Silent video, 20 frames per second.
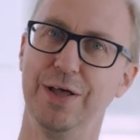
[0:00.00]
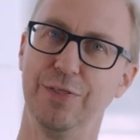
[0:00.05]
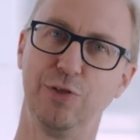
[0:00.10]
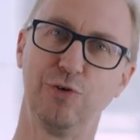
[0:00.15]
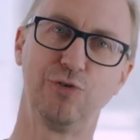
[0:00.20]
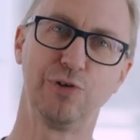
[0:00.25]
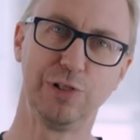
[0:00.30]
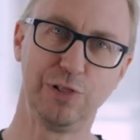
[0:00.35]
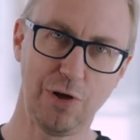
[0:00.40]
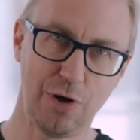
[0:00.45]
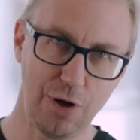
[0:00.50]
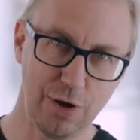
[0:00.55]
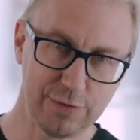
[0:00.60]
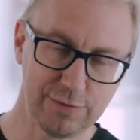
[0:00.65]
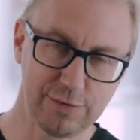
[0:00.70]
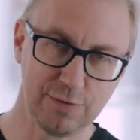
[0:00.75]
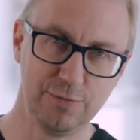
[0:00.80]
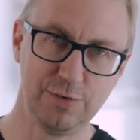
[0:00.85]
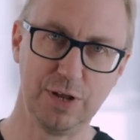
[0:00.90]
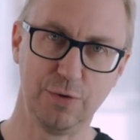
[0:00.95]
There's
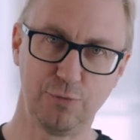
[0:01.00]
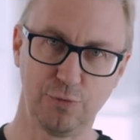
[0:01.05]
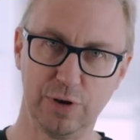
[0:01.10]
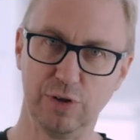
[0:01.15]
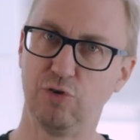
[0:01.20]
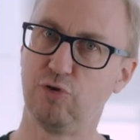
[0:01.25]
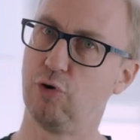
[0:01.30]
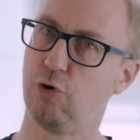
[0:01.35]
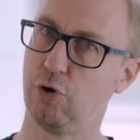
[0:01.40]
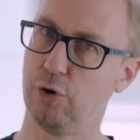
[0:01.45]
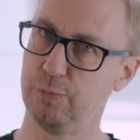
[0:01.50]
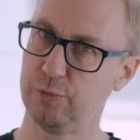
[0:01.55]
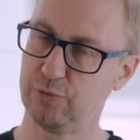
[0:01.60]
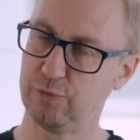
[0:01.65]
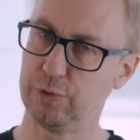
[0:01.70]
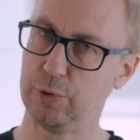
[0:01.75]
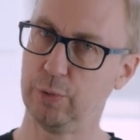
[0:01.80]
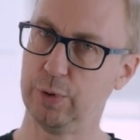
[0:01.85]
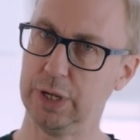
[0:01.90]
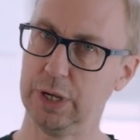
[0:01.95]
lots of different terms
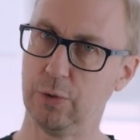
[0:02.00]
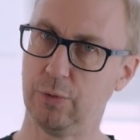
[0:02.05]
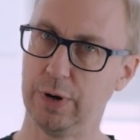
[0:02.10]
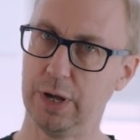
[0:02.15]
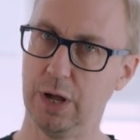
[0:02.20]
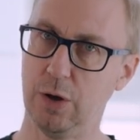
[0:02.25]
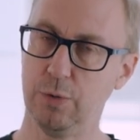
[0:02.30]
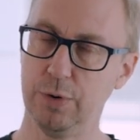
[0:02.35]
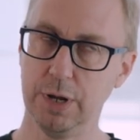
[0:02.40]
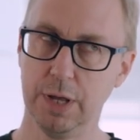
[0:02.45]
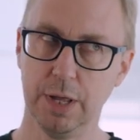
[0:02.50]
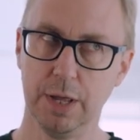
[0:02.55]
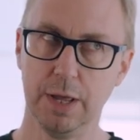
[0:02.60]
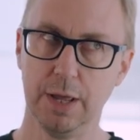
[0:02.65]
floating around.